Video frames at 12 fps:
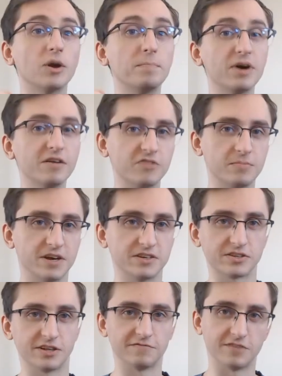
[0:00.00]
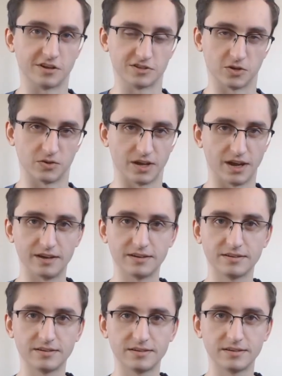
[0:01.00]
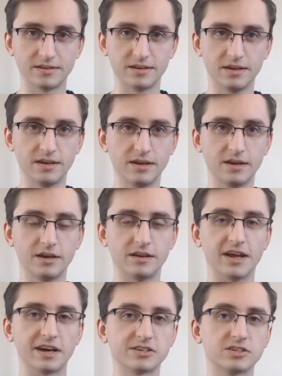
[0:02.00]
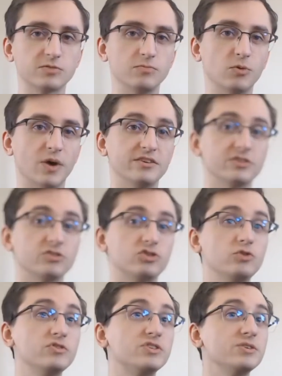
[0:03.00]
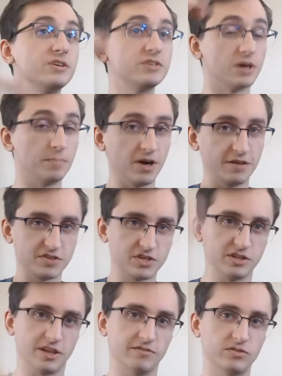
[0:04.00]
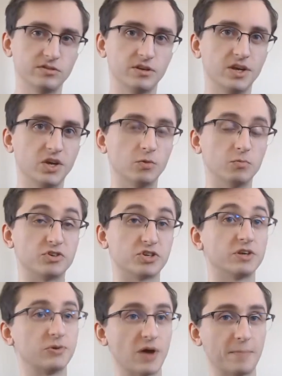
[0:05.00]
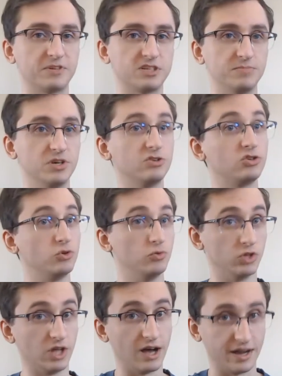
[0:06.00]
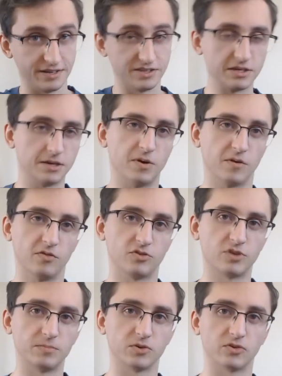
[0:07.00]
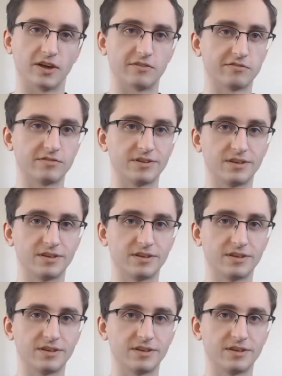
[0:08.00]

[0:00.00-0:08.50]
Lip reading: or above the bass clef on its own line. Next, we went 2 C's above sea level, which also happens to be 2 lines above the treble clef.